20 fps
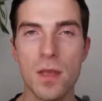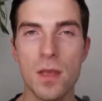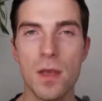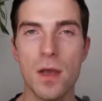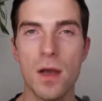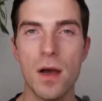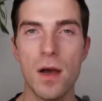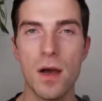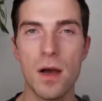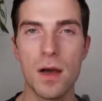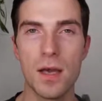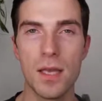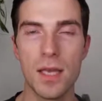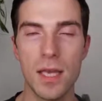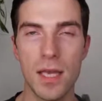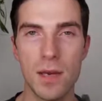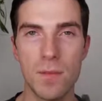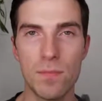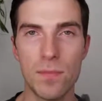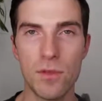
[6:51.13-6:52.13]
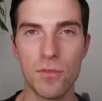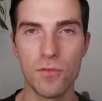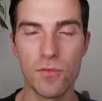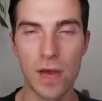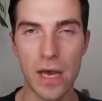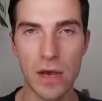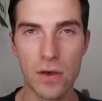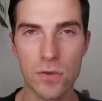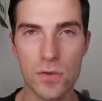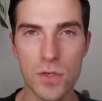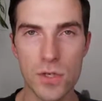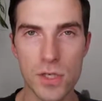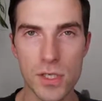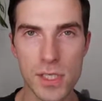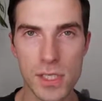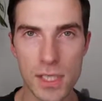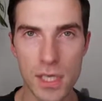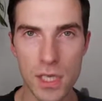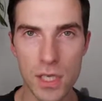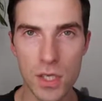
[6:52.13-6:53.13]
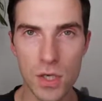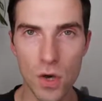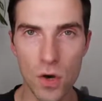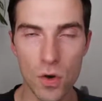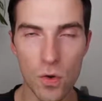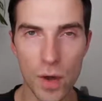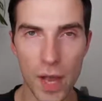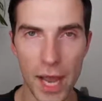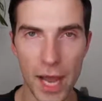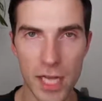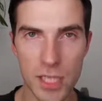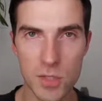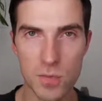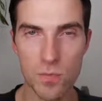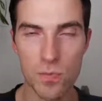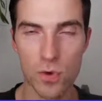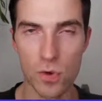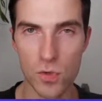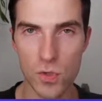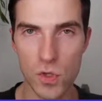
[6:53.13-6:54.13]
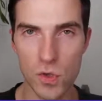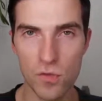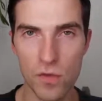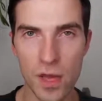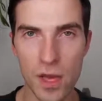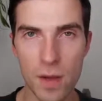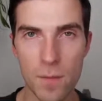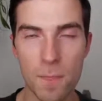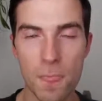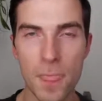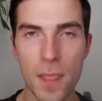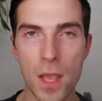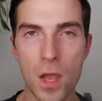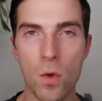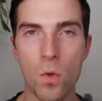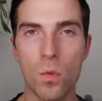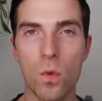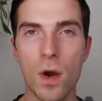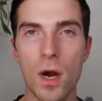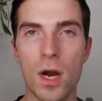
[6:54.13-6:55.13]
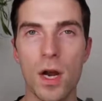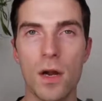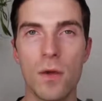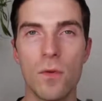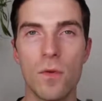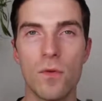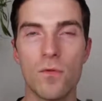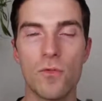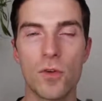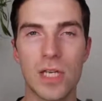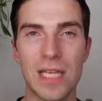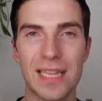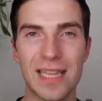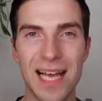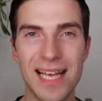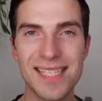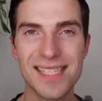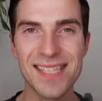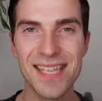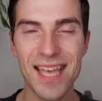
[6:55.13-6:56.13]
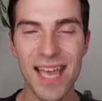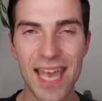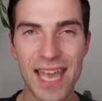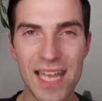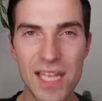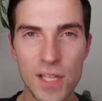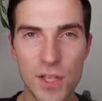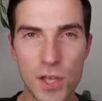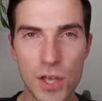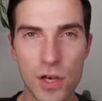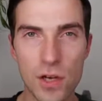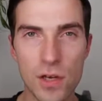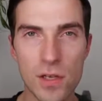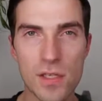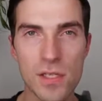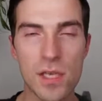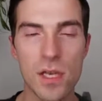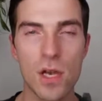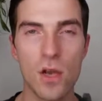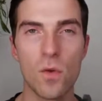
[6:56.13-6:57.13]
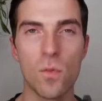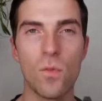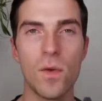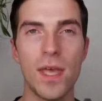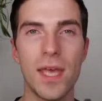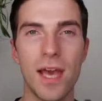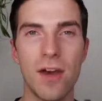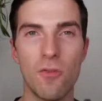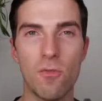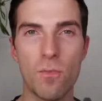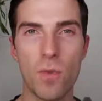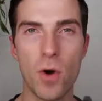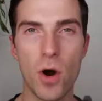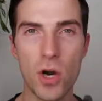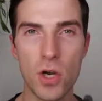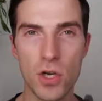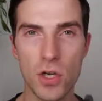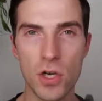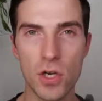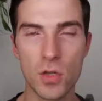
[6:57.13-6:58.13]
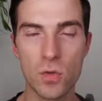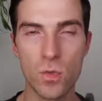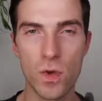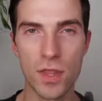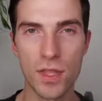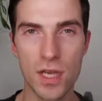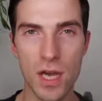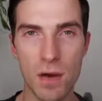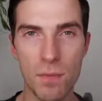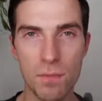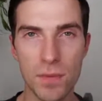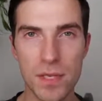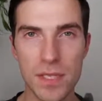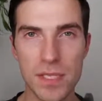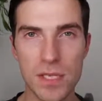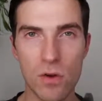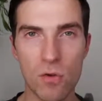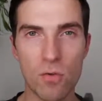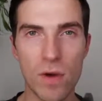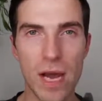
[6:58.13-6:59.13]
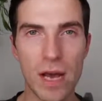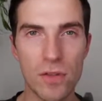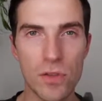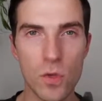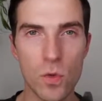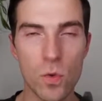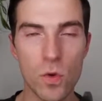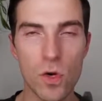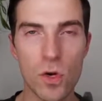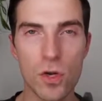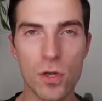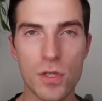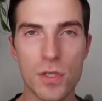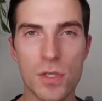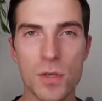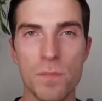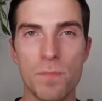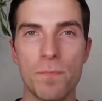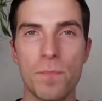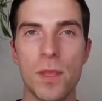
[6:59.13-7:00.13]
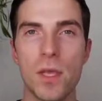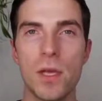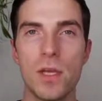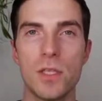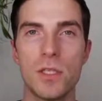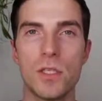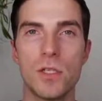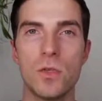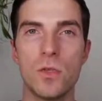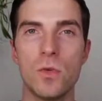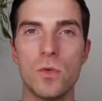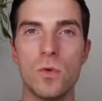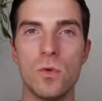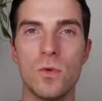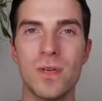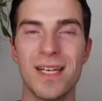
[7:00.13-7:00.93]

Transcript: I am the founder, CEO at Produvia, where for the last 8 years, we have partnered with companies around the world to